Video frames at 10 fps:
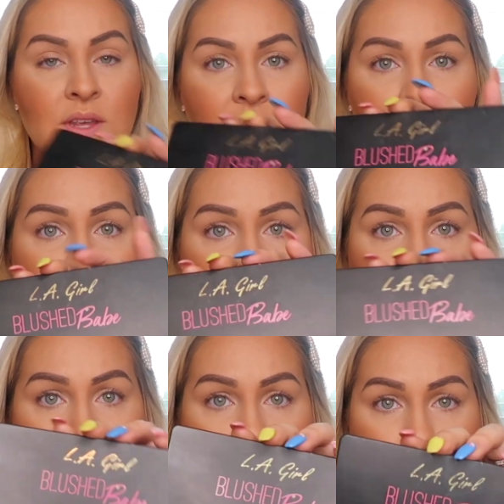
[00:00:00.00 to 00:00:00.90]
the LA
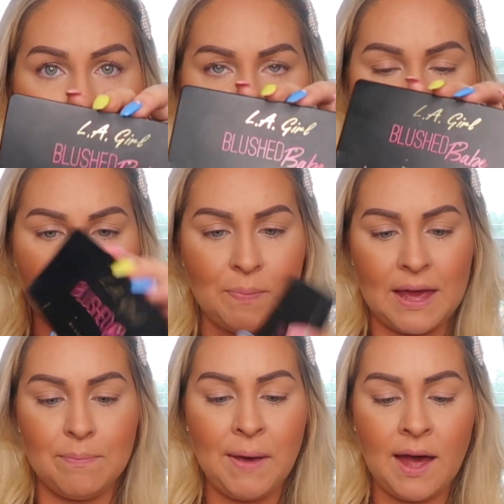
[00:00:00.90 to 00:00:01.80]
Girl Blushed
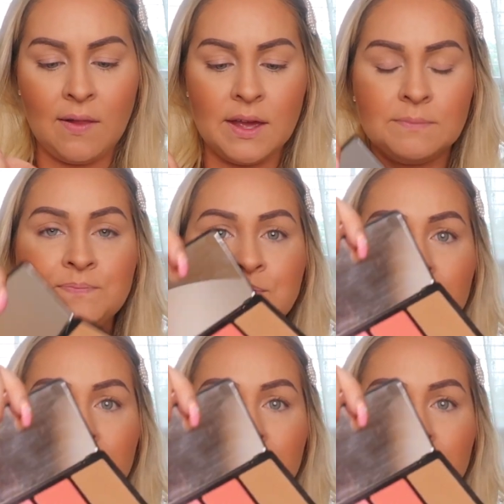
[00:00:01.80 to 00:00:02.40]
Babe palette.